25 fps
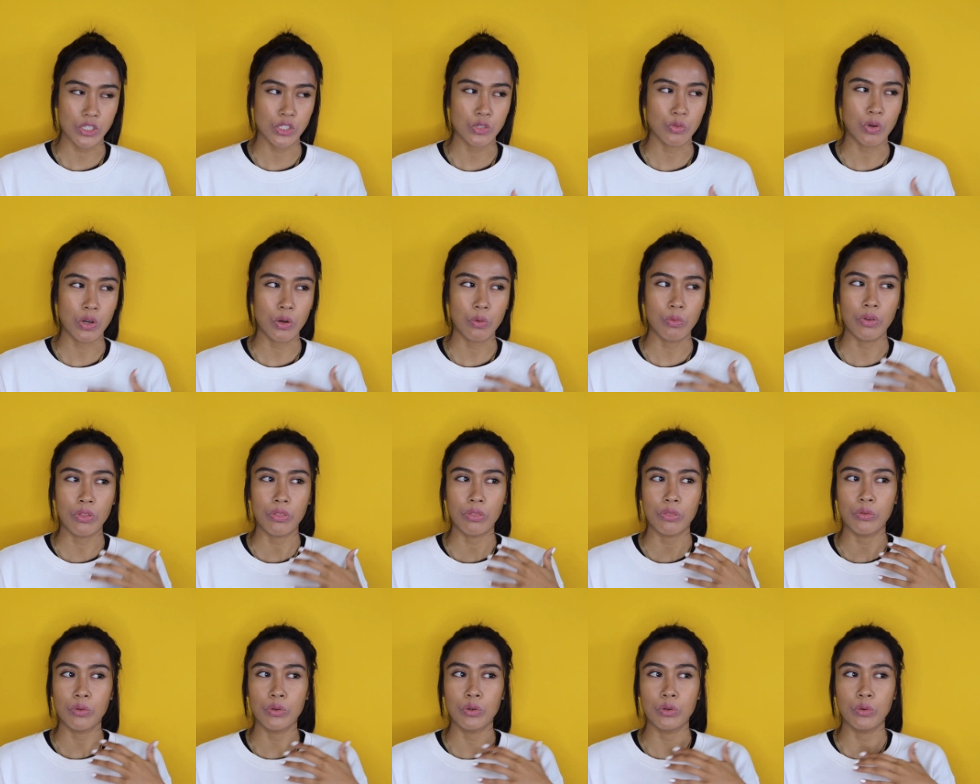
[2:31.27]
So I
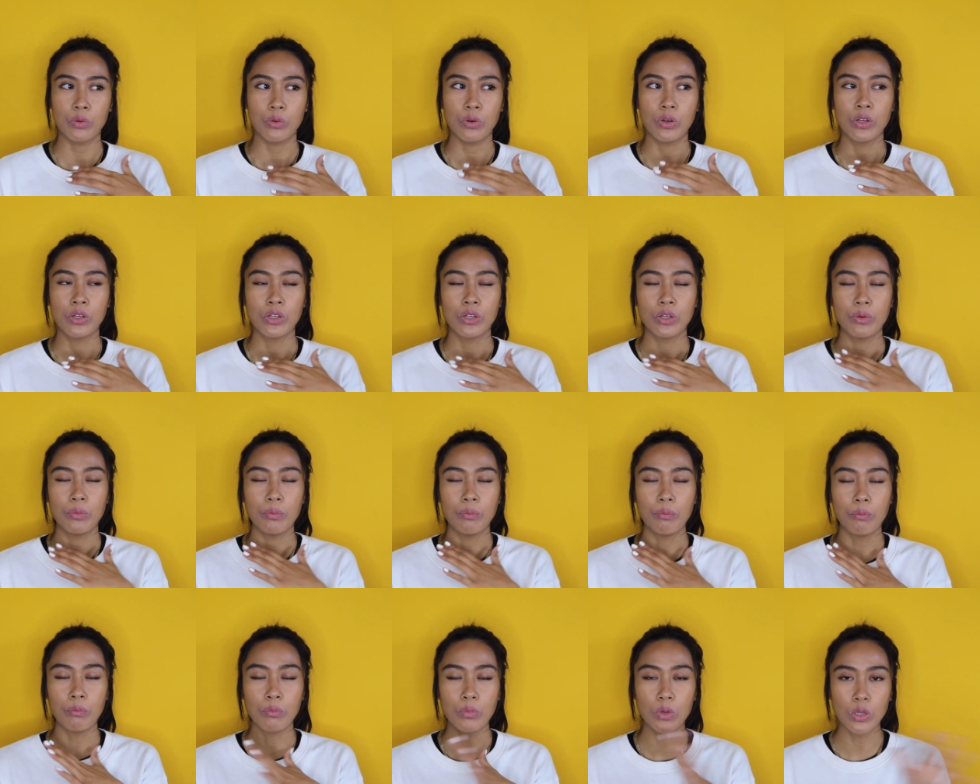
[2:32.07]
went through
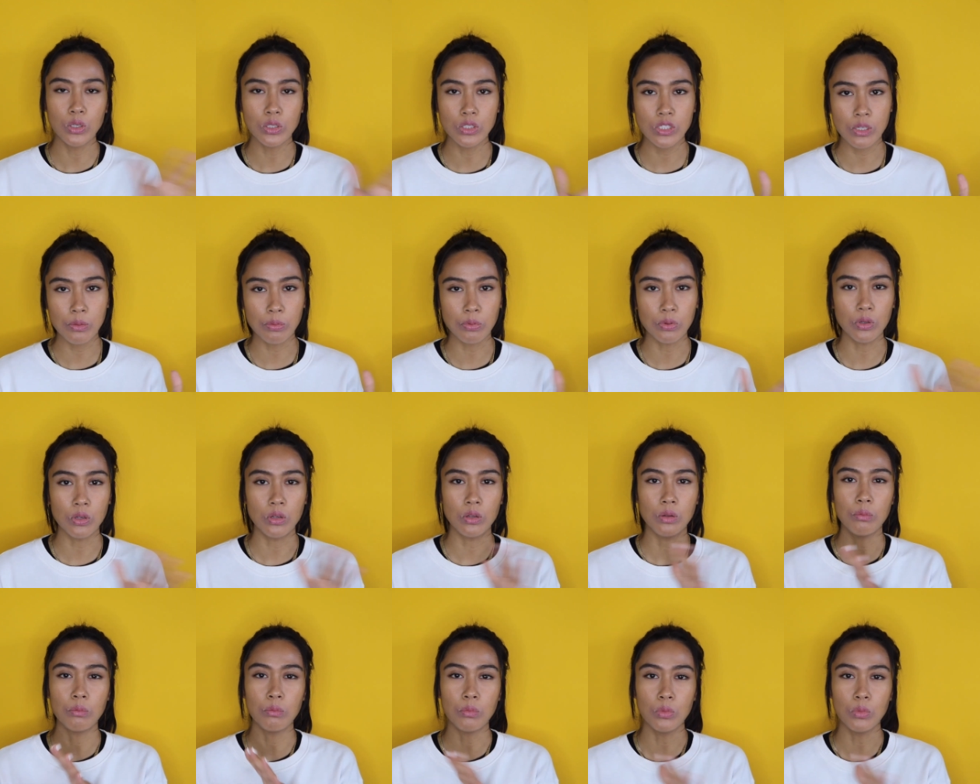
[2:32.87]
multiple,